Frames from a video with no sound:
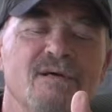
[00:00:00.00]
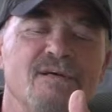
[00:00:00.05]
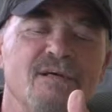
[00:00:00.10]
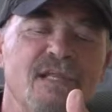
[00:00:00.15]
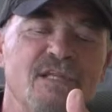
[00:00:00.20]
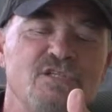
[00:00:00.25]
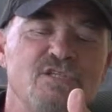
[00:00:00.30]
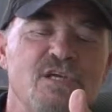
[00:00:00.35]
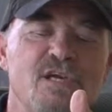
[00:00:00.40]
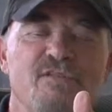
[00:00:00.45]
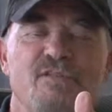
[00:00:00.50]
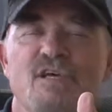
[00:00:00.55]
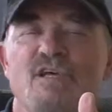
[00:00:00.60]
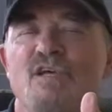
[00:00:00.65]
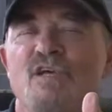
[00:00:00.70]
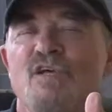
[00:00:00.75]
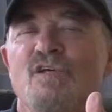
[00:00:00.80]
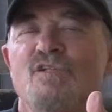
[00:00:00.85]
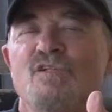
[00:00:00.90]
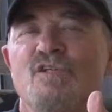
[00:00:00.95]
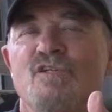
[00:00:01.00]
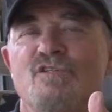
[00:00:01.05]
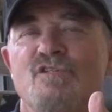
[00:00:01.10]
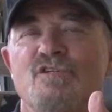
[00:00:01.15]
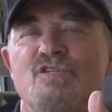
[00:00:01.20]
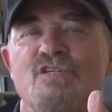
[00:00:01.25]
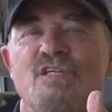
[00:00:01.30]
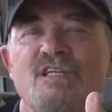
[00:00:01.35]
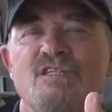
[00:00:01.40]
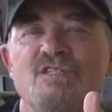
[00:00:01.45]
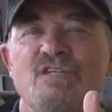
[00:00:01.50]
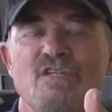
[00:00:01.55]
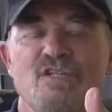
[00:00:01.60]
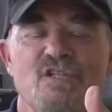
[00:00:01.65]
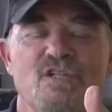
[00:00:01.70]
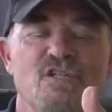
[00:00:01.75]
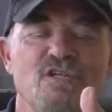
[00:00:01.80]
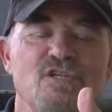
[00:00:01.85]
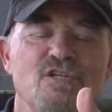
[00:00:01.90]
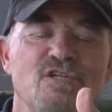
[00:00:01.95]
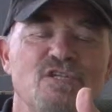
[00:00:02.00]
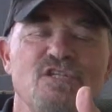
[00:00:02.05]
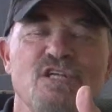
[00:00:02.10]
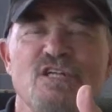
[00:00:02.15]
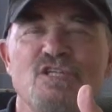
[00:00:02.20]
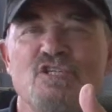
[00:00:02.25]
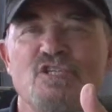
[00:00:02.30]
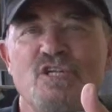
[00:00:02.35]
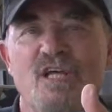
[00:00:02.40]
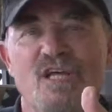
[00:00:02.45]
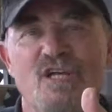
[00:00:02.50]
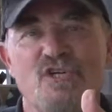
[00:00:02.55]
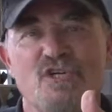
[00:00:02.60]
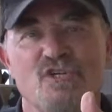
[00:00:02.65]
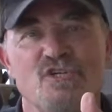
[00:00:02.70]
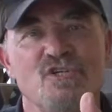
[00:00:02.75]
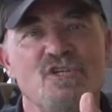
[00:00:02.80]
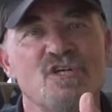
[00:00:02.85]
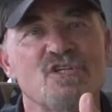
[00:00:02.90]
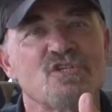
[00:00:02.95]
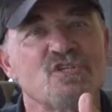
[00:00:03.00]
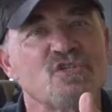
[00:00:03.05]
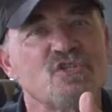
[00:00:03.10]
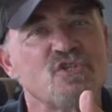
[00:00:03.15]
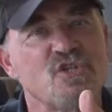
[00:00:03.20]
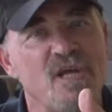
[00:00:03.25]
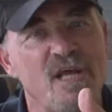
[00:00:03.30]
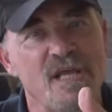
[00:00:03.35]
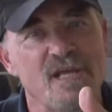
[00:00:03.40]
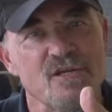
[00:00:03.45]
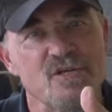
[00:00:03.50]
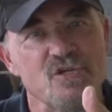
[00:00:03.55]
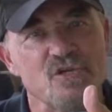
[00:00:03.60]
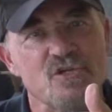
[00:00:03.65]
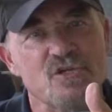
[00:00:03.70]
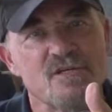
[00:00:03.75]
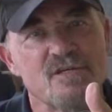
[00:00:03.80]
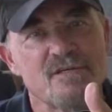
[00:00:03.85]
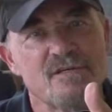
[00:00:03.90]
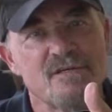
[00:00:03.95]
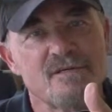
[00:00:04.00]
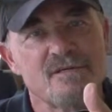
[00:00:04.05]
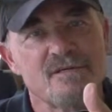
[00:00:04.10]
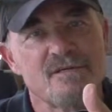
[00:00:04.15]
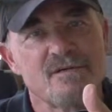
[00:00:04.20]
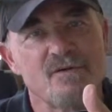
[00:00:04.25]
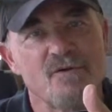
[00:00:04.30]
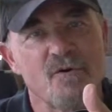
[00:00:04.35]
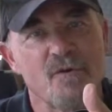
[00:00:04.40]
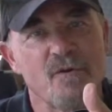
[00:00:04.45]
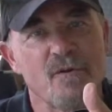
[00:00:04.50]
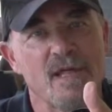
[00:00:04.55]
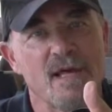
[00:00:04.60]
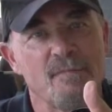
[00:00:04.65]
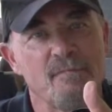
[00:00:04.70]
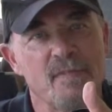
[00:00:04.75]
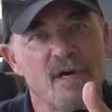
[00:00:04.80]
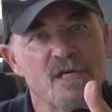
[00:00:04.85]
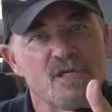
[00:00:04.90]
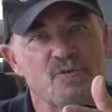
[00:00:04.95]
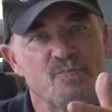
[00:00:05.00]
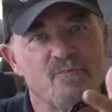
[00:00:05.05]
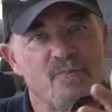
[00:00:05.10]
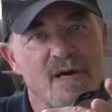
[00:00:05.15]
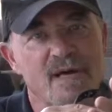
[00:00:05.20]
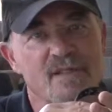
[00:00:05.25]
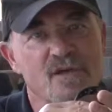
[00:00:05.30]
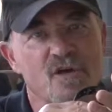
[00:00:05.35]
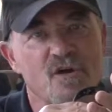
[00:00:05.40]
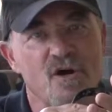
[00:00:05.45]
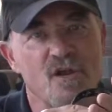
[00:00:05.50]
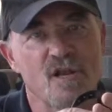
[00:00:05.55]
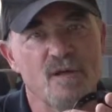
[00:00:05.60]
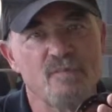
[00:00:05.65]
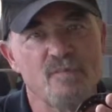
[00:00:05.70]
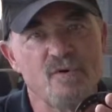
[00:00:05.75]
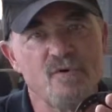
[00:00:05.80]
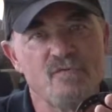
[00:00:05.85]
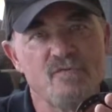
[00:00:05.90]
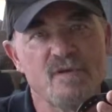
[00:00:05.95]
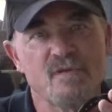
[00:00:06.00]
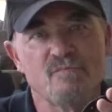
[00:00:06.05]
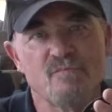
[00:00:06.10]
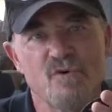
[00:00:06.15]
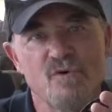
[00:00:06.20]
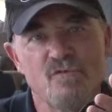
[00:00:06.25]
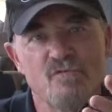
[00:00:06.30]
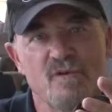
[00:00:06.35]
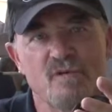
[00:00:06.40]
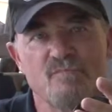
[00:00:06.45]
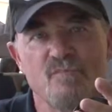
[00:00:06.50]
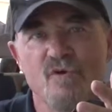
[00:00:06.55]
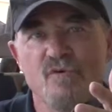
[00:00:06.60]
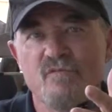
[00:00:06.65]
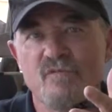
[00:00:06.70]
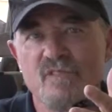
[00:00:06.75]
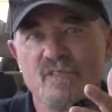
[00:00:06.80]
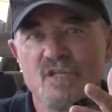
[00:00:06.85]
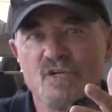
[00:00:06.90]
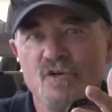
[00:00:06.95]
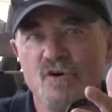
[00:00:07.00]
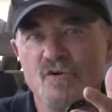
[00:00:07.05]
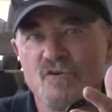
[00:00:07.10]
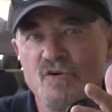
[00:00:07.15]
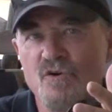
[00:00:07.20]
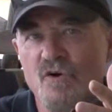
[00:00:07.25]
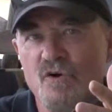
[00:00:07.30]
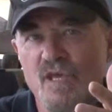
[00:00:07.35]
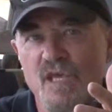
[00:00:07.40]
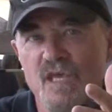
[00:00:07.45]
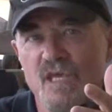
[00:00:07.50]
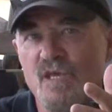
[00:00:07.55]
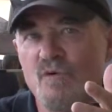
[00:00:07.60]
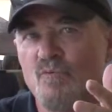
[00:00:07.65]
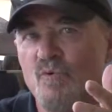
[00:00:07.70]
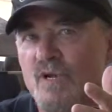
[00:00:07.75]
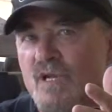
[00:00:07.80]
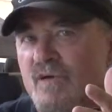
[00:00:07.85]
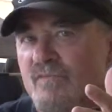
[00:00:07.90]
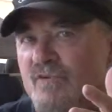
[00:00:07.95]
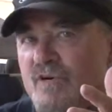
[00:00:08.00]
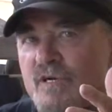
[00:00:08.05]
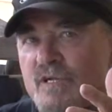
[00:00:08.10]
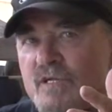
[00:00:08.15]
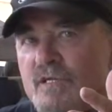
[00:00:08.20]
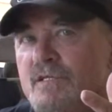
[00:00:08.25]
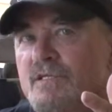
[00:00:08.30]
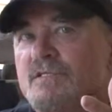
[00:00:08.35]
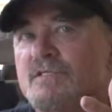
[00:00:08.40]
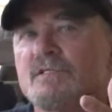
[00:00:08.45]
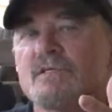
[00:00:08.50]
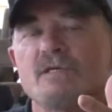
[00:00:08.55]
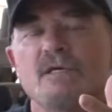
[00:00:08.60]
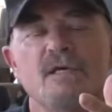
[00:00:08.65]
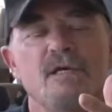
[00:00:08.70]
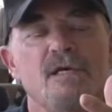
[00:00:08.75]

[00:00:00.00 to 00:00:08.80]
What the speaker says: let's say the sensation doesn't change all that much by the collar moving, the dog knocking it, whatever it is.